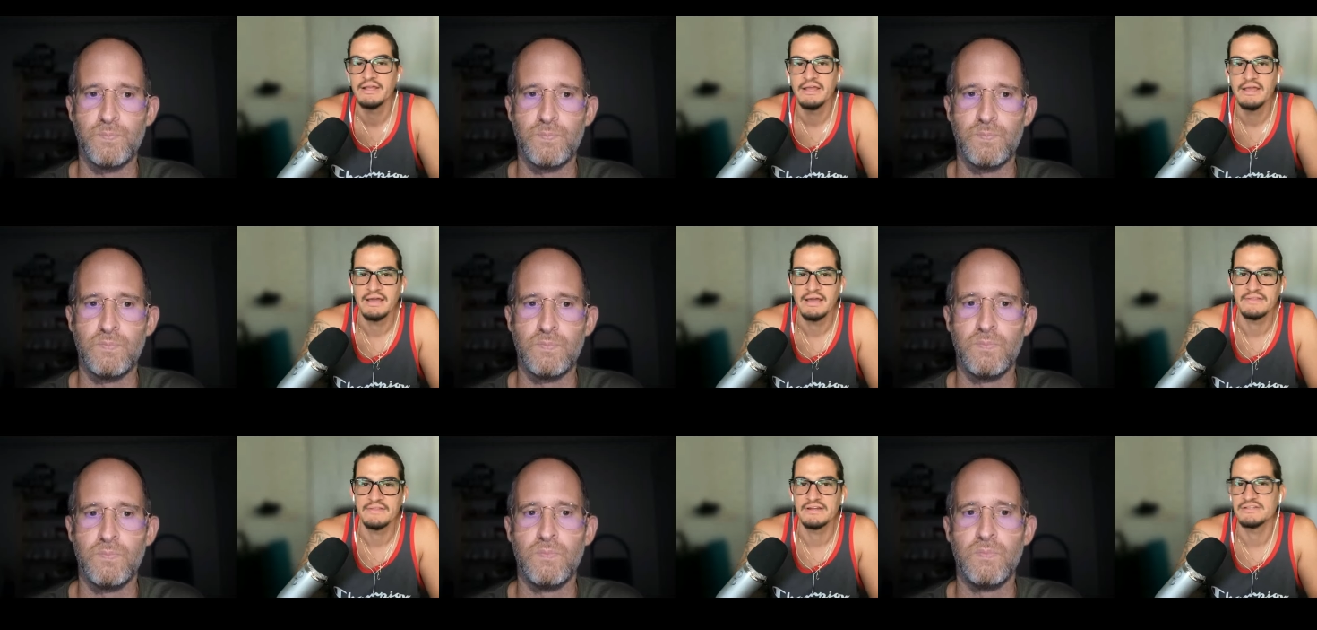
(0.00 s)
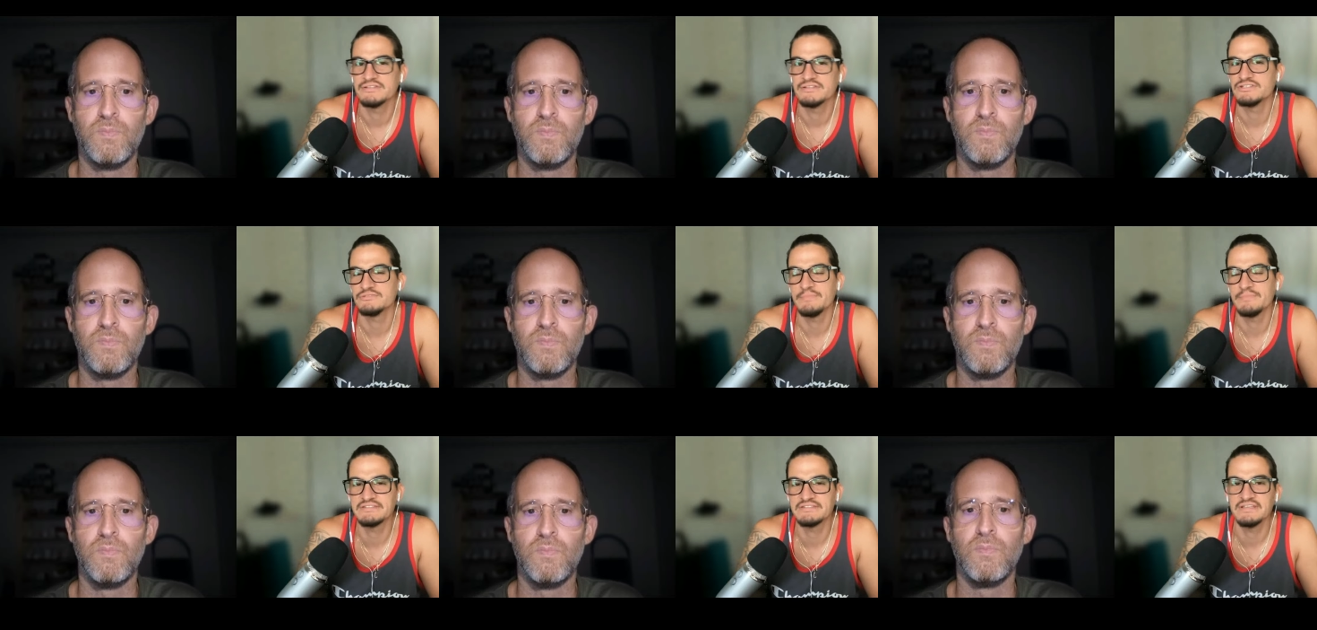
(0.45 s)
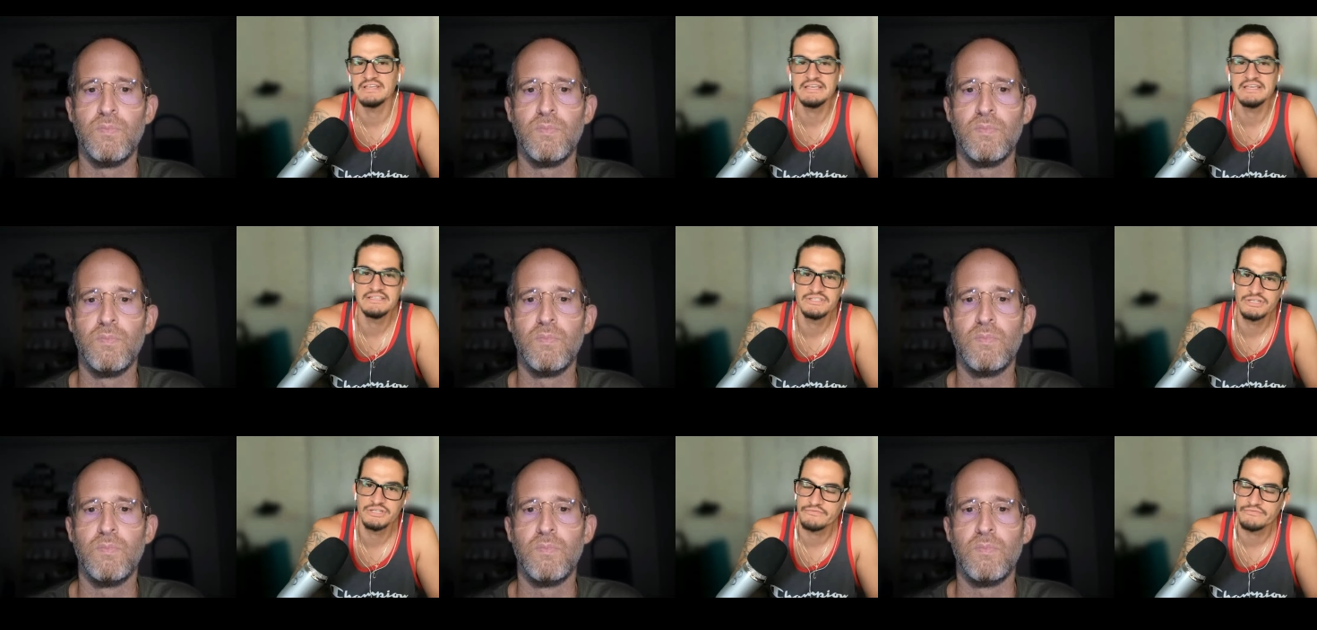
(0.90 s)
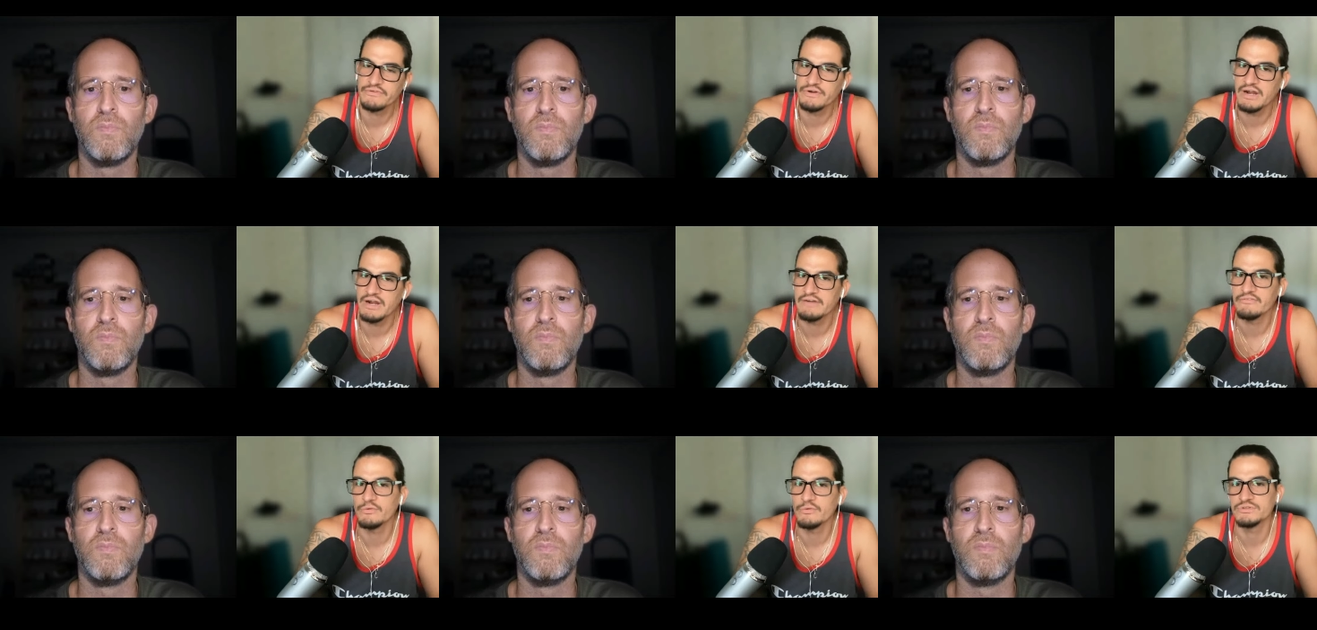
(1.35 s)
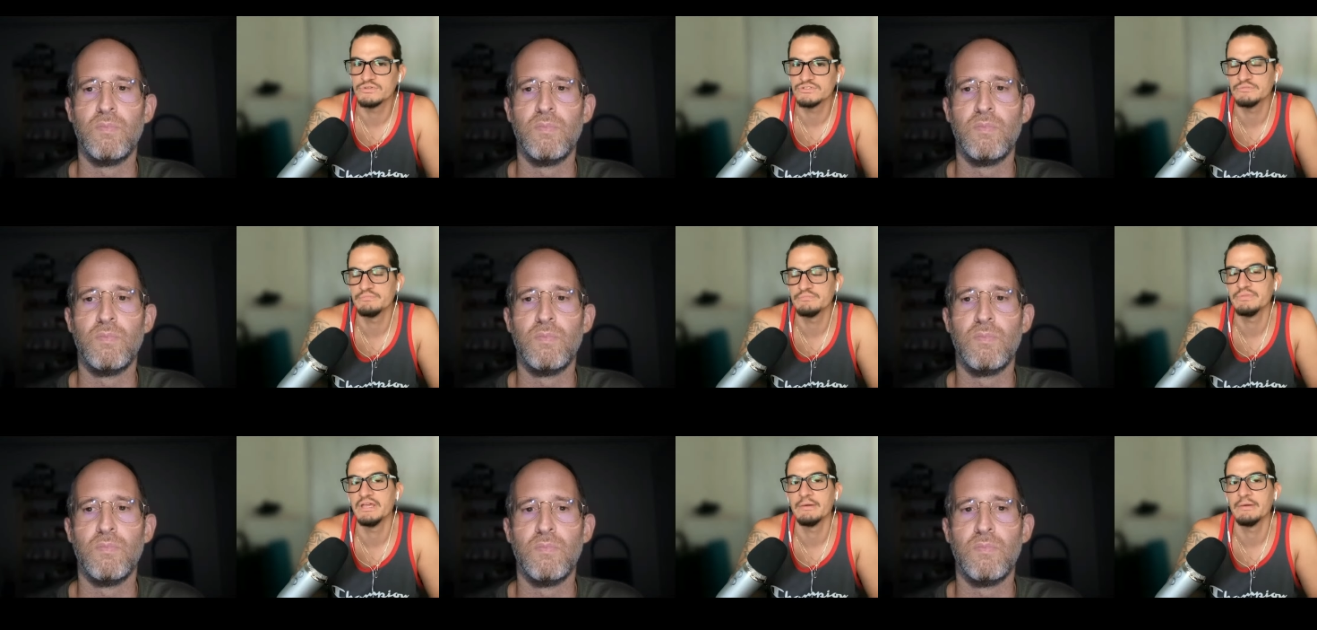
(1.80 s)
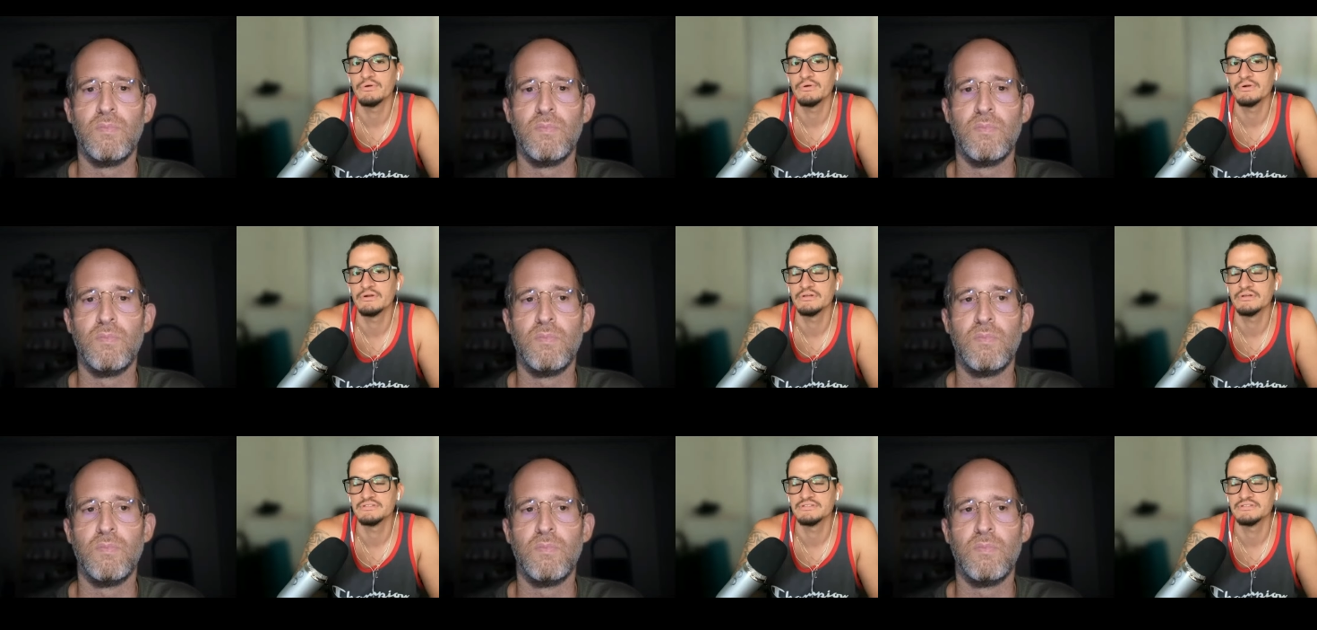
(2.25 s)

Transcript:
Speaker 1: and then it just makes it easier for everyone to be able to